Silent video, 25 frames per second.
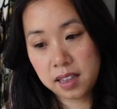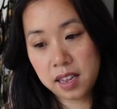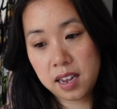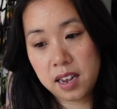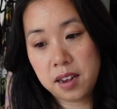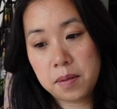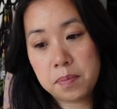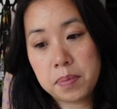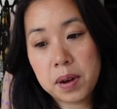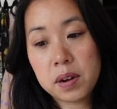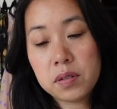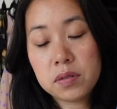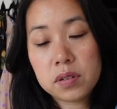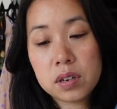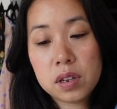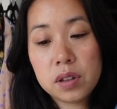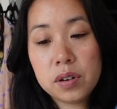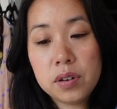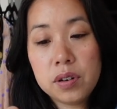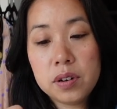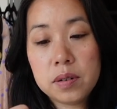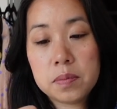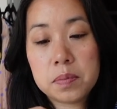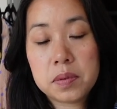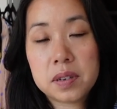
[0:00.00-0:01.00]
the belt
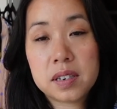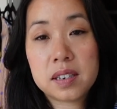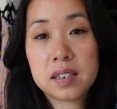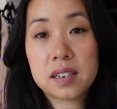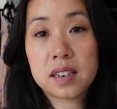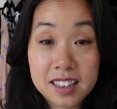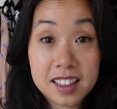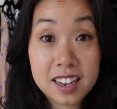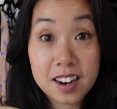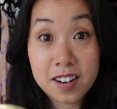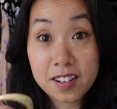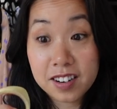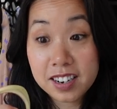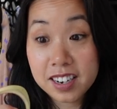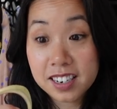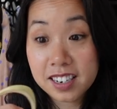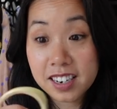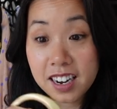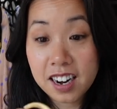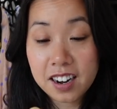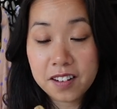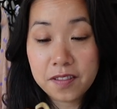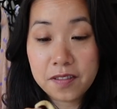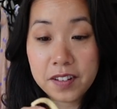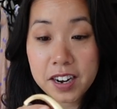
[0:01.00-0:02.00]
loops. They're a
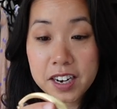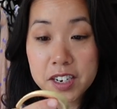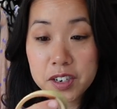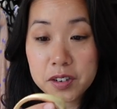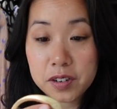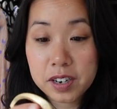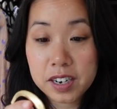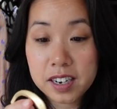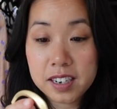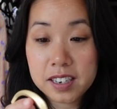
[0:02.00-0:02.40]
design feature in